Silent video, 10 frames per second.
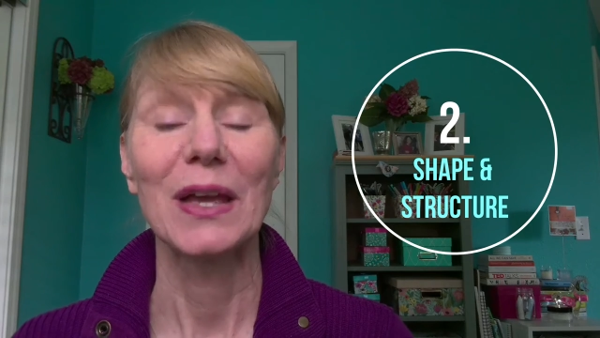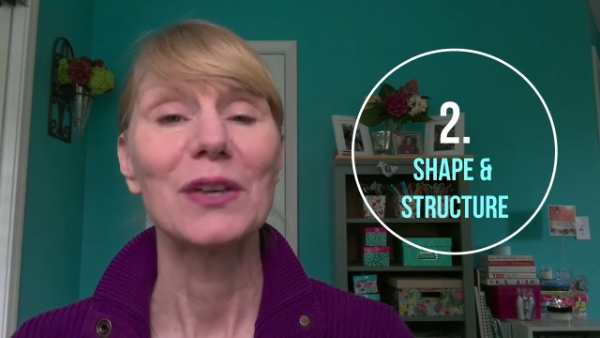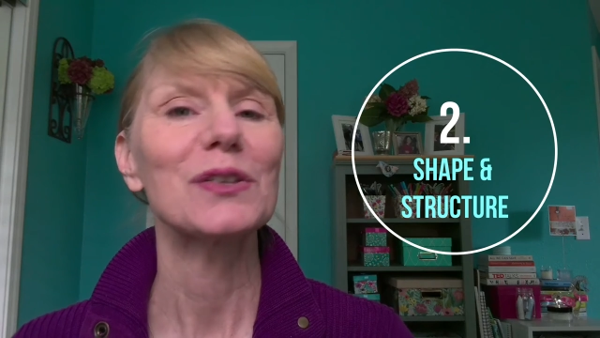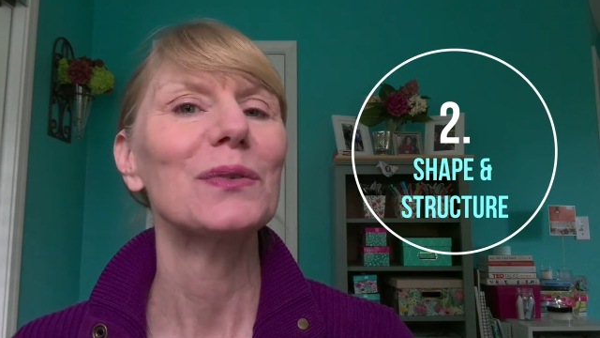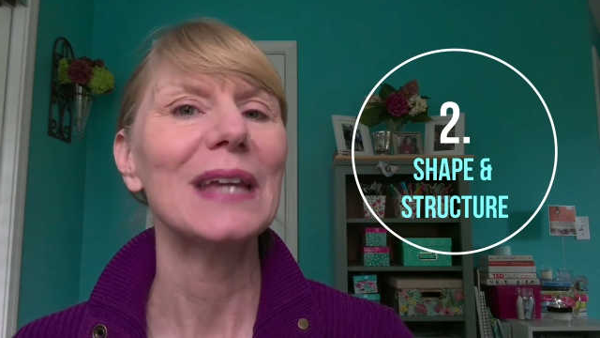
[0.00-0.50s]

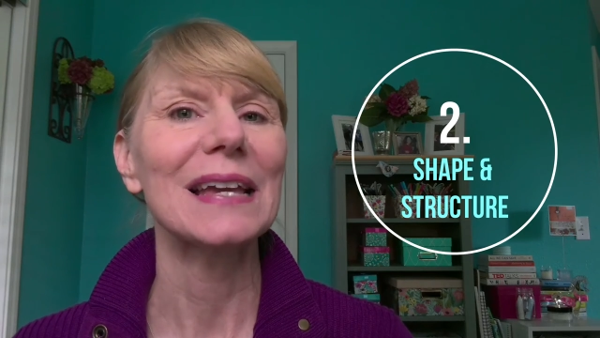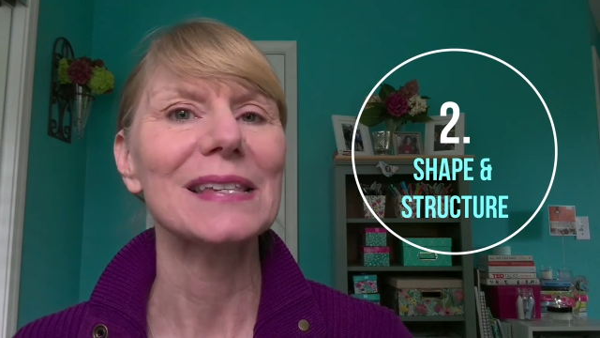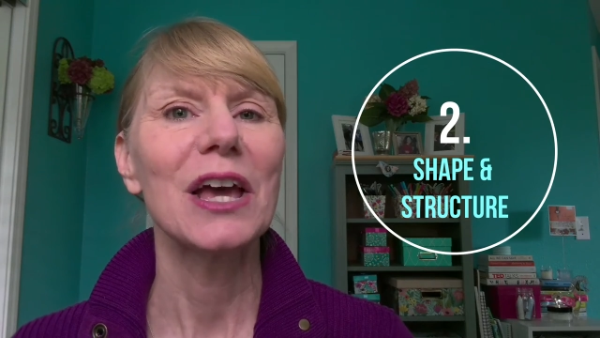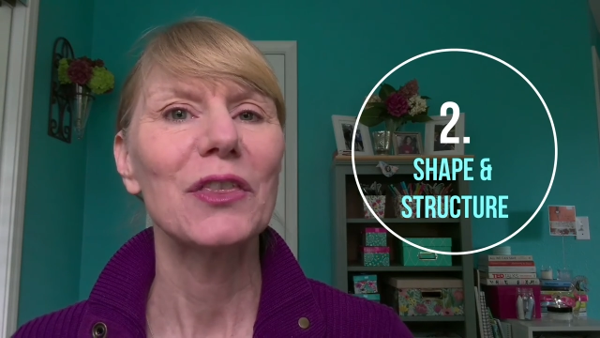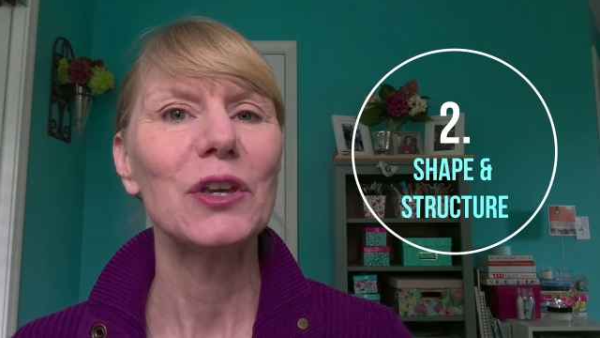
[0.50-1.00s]
So yes,
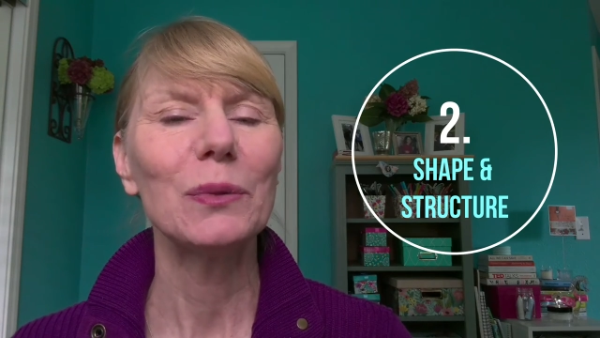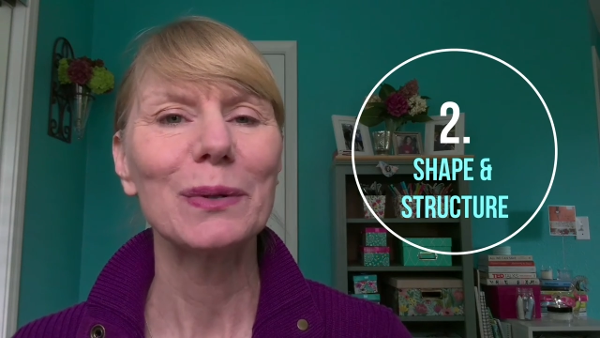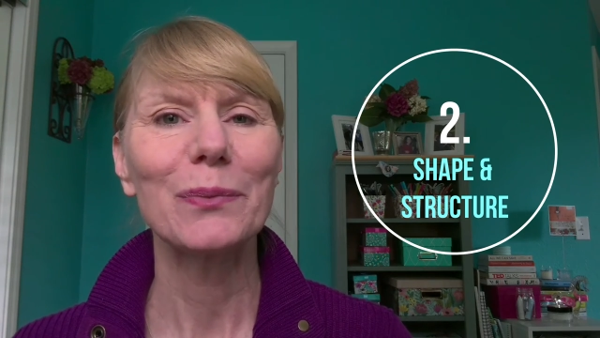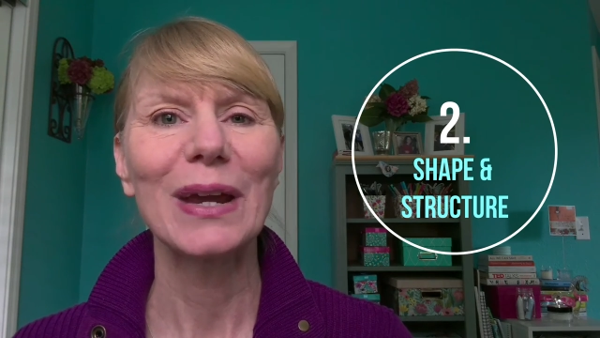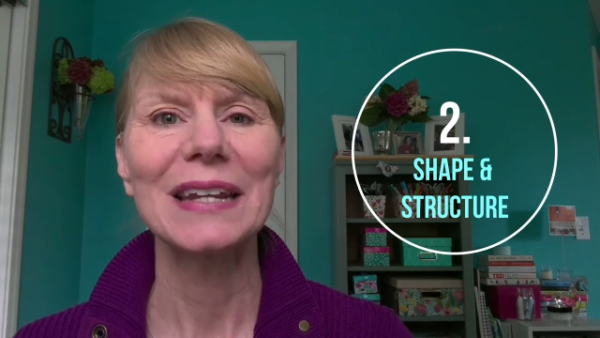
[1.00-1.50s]
the
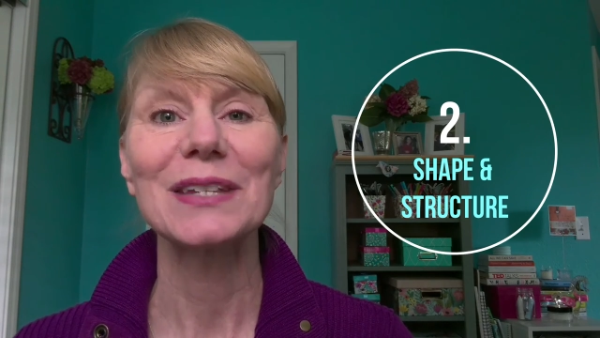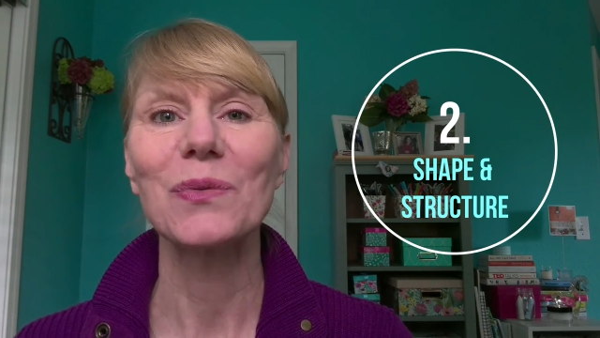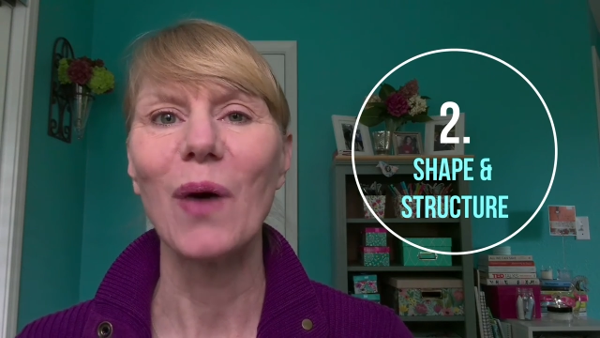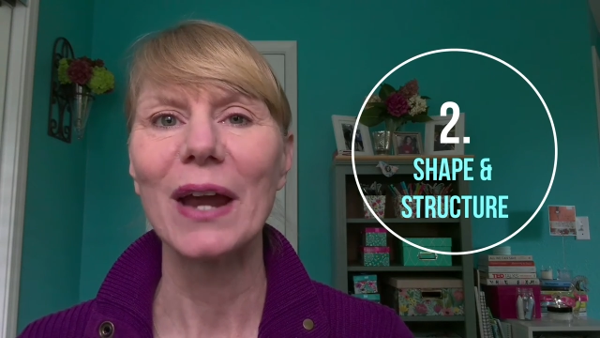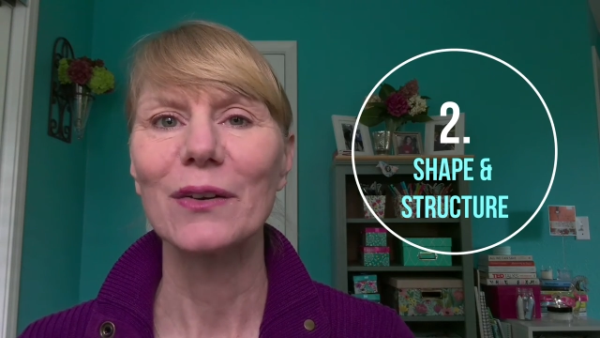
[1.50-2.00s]
human brain is
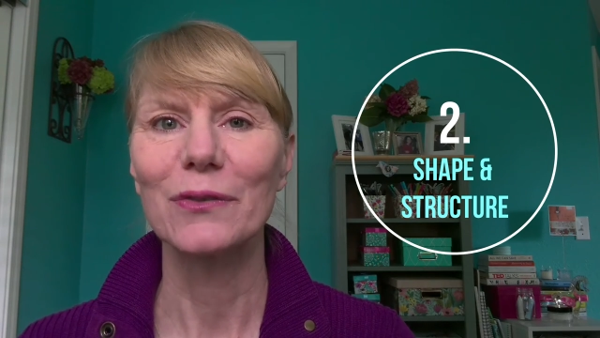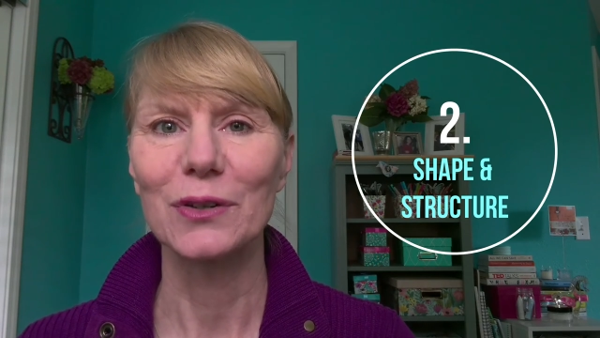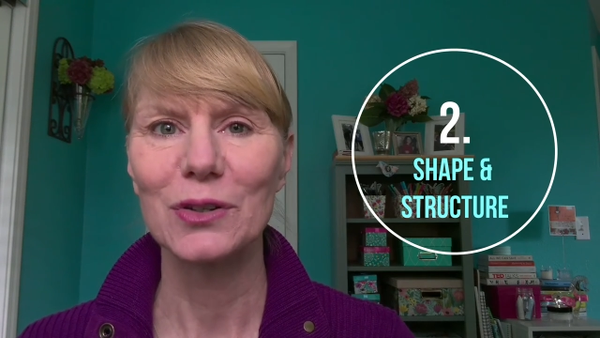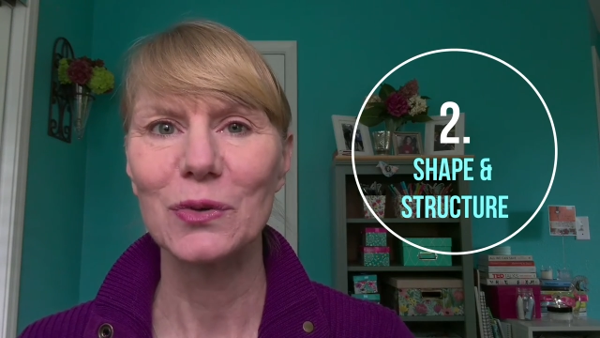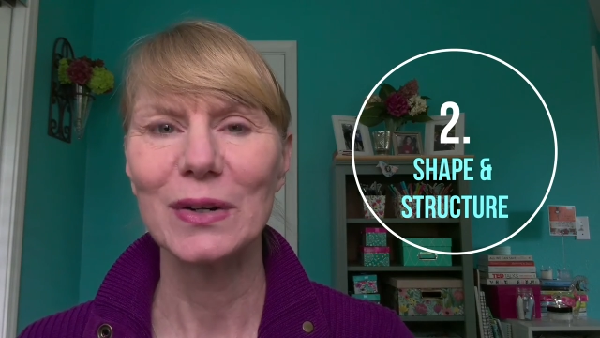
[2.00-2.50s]
wired for
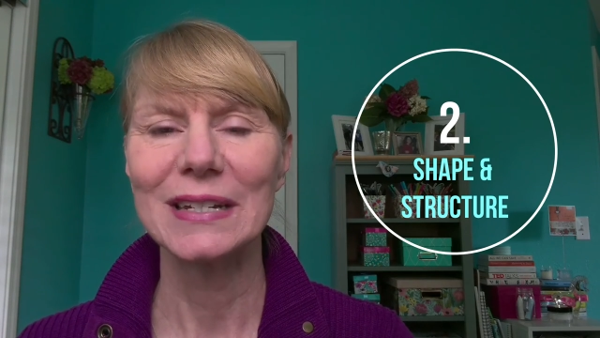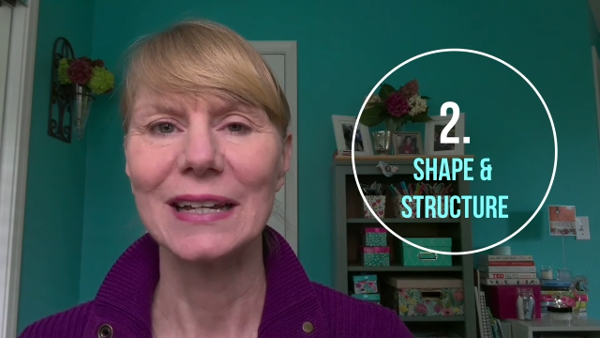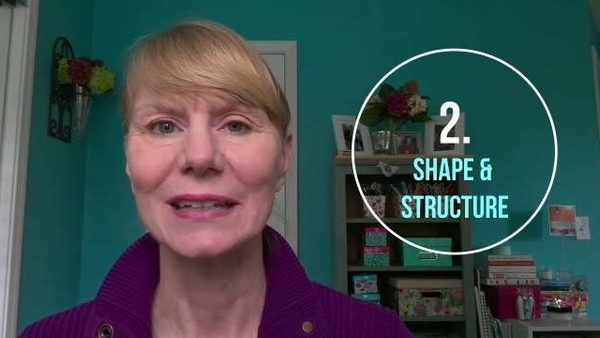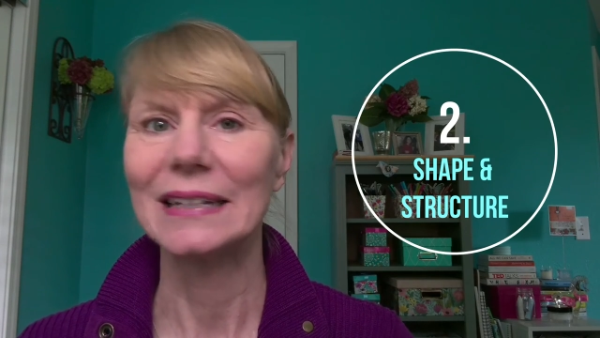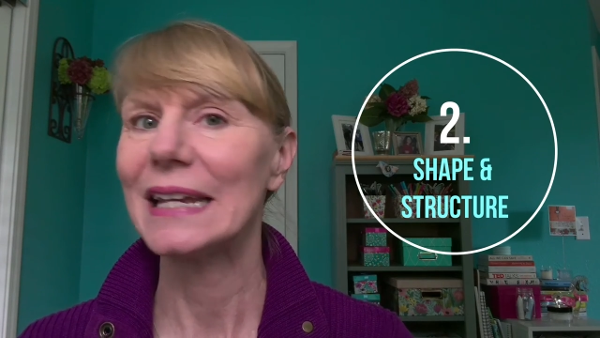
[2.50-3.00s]

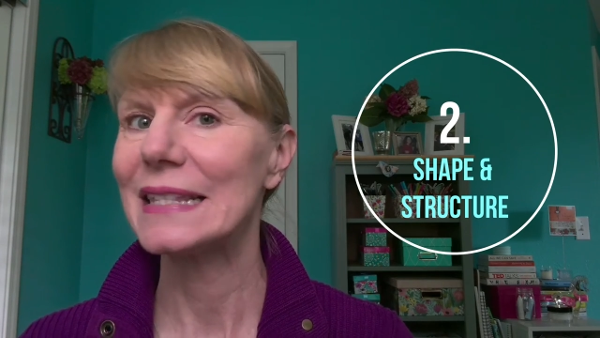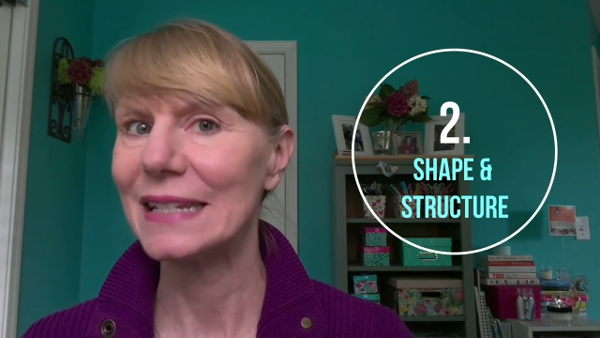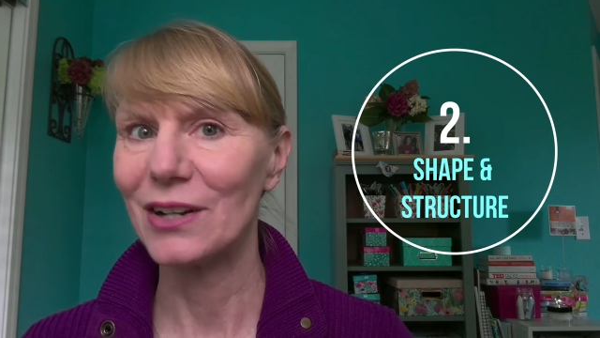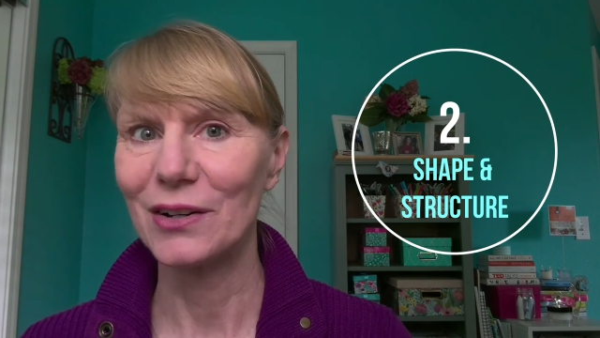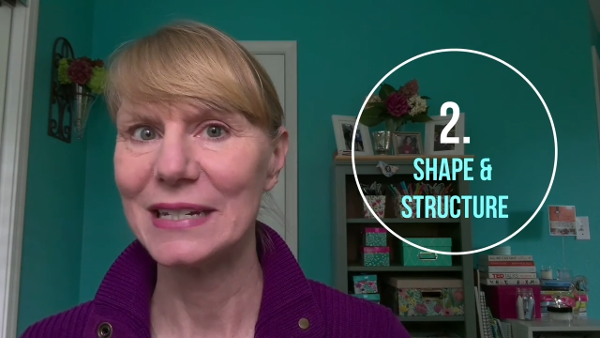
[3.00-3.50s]
storytelling. It's
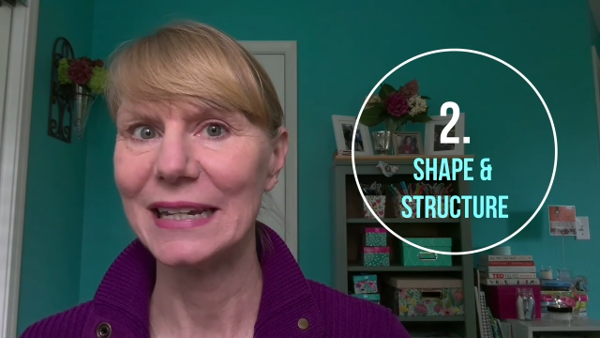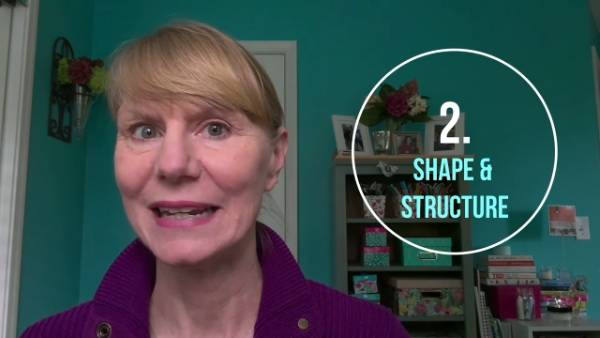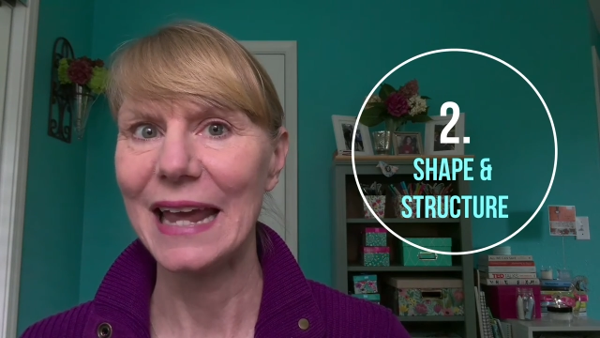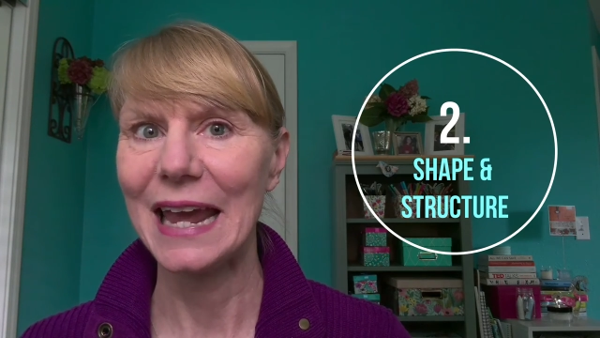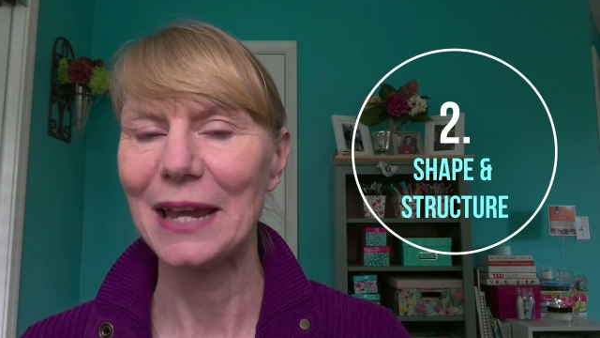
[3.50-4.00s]
in our
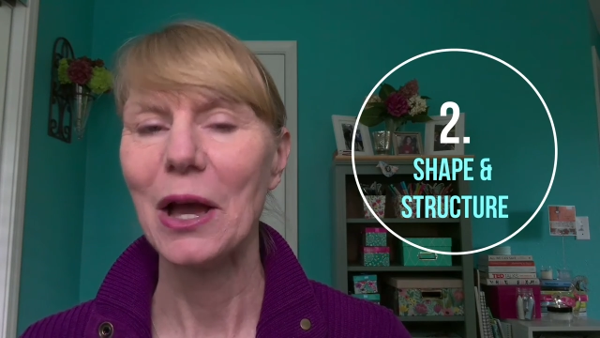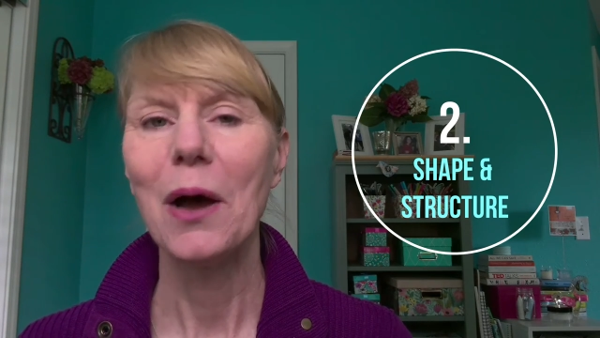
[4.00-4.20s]
DNA.